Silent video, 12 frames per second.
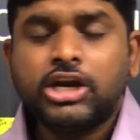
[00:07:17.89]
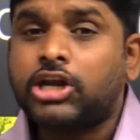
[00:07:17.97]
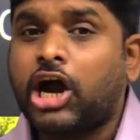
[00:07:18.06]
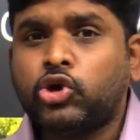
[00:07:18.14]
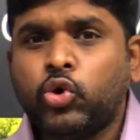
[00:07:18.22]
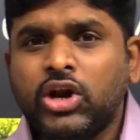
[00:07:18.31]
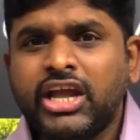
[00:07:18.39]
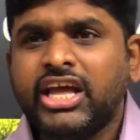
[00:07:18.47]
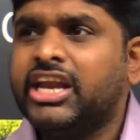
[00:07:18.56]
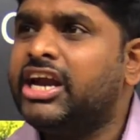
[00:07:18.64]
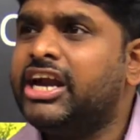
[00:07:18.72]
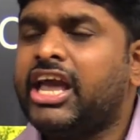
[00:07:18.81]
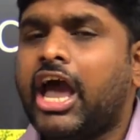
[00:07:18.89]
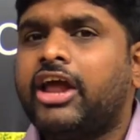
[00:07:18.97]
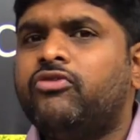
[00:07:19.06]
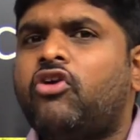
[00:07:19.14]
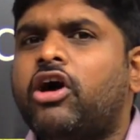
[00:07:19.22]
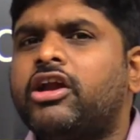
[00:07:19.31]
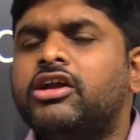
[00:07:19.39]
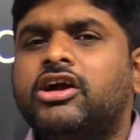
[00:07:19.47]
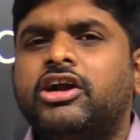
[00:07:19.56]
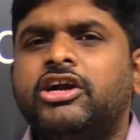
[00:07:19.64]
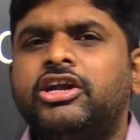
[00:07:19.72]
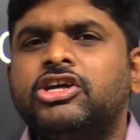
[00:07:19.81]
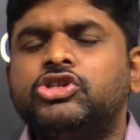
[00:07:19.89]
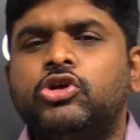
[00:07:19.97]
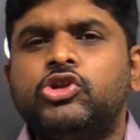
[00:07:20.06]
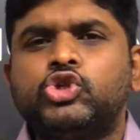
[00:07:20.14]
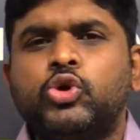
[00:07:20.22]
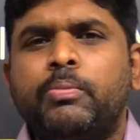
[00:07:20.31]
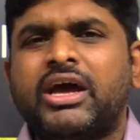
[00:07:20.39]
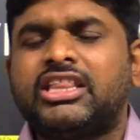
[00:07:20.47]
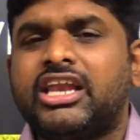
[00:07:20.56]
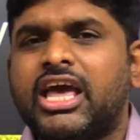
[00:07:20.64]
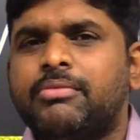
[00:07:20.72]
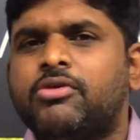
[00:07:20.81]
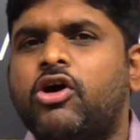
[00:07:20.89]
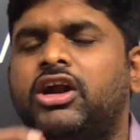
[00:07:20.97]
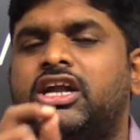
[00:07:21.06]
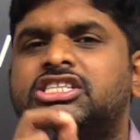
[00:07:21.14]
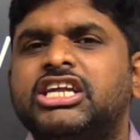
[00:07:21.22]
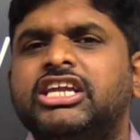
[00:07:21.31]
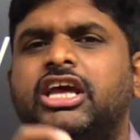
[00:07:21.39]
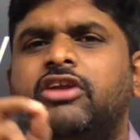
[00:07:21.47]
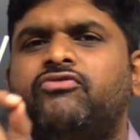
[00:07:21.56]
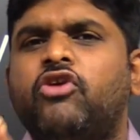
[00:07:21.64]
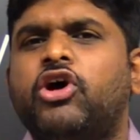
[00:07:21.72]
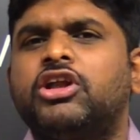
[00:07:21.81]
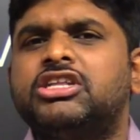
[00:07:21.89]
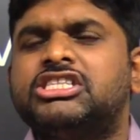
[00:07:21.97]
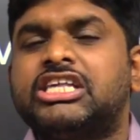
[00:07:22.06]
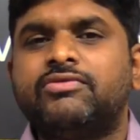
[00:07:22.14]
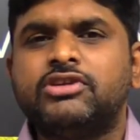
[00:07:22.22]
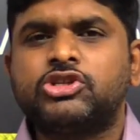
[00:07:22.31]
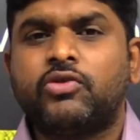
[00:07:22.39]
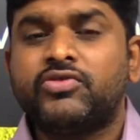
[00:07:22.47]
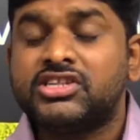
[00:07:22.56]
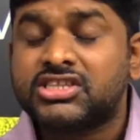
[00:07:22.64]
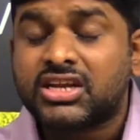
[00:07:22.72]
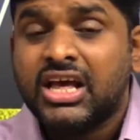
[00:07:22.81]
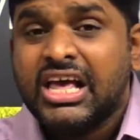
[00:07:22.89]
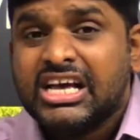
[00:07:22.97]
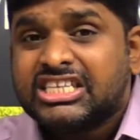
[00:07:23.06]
Not only in India, in foreign countries also, by the name called as Indian Foreign Service Officer.